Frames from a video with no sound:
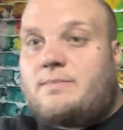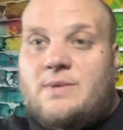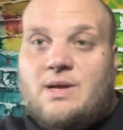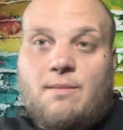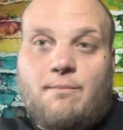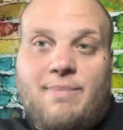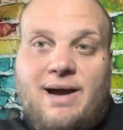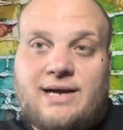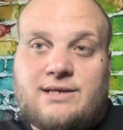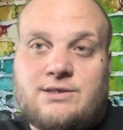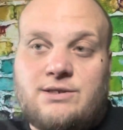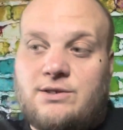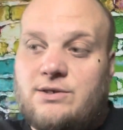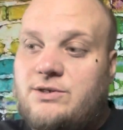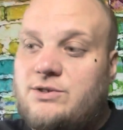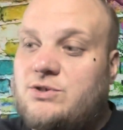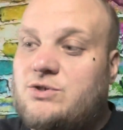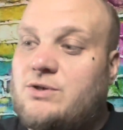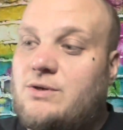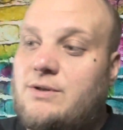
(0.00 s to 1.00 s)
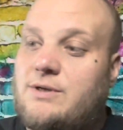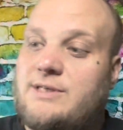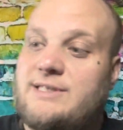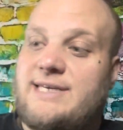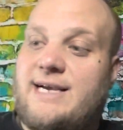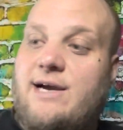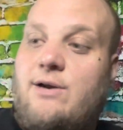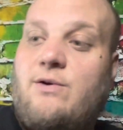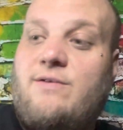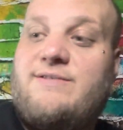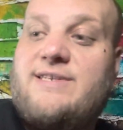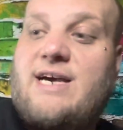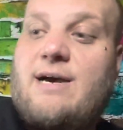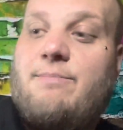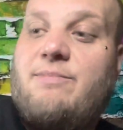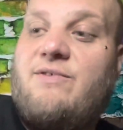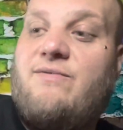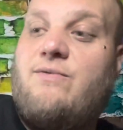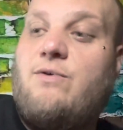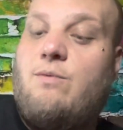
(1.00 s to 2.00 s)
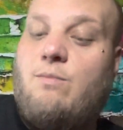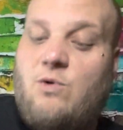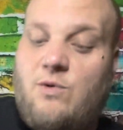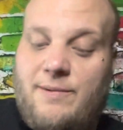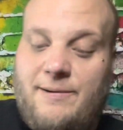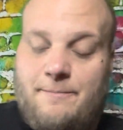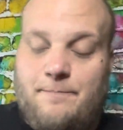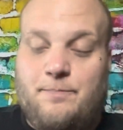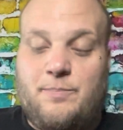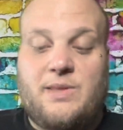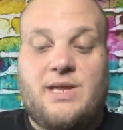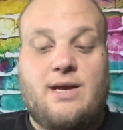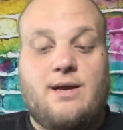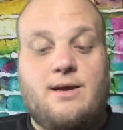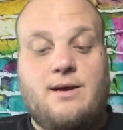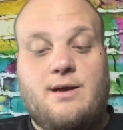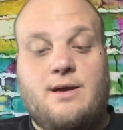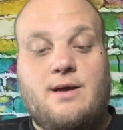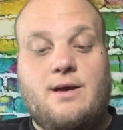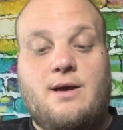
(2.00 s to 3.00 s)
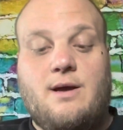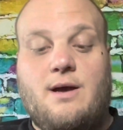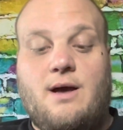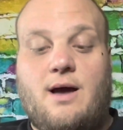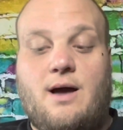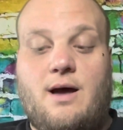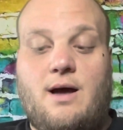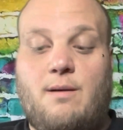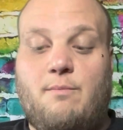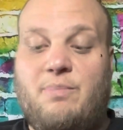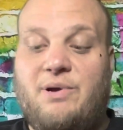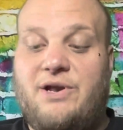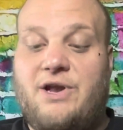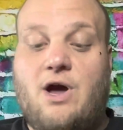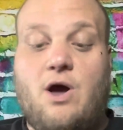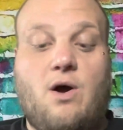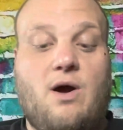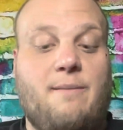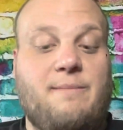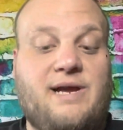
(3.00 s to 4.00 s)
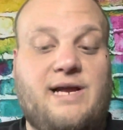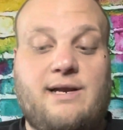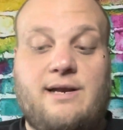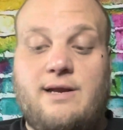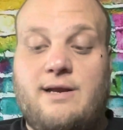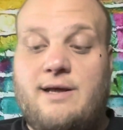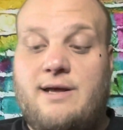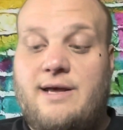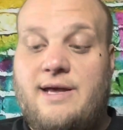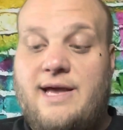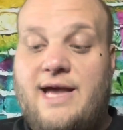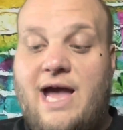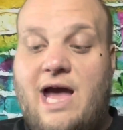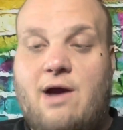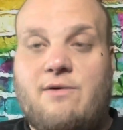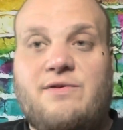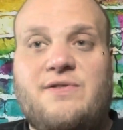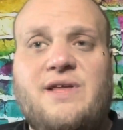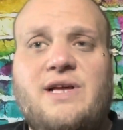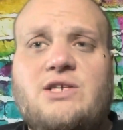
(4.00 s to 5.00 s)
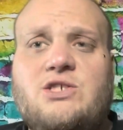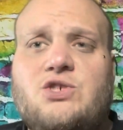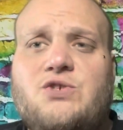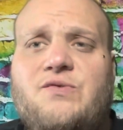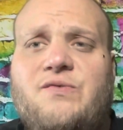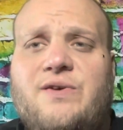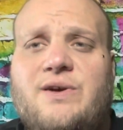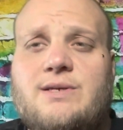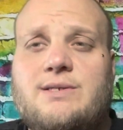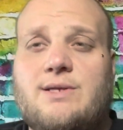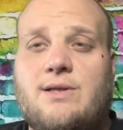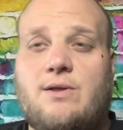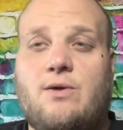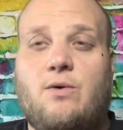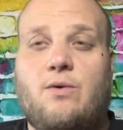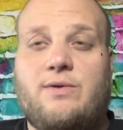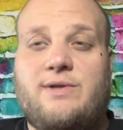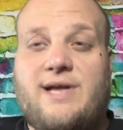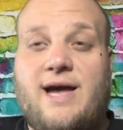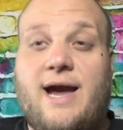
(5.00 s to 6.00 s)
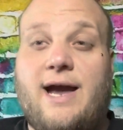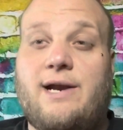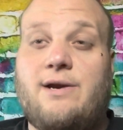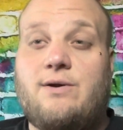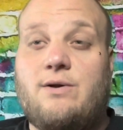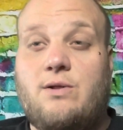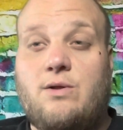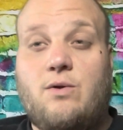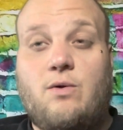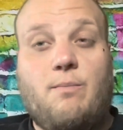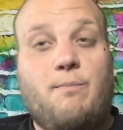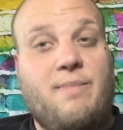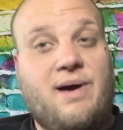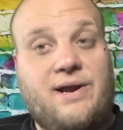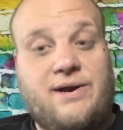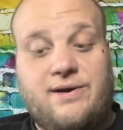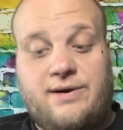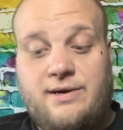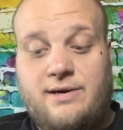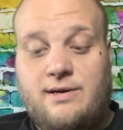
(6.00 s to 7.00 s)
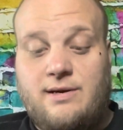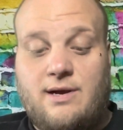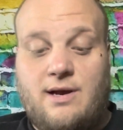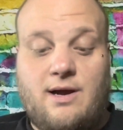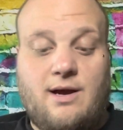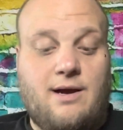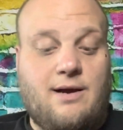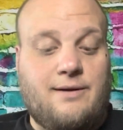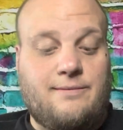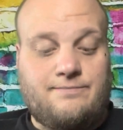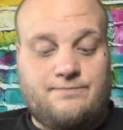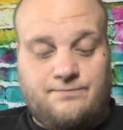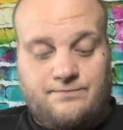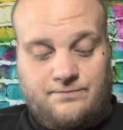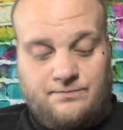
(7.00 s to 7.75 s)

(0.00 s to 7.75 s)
back to the controller because I got off topic for a moment. But no, I mean, everything just feels a little tighter, a little better. I